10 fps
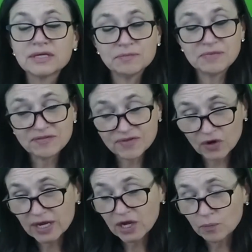can be
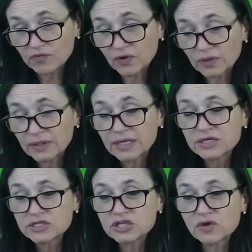very helpful,
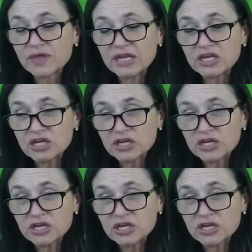so that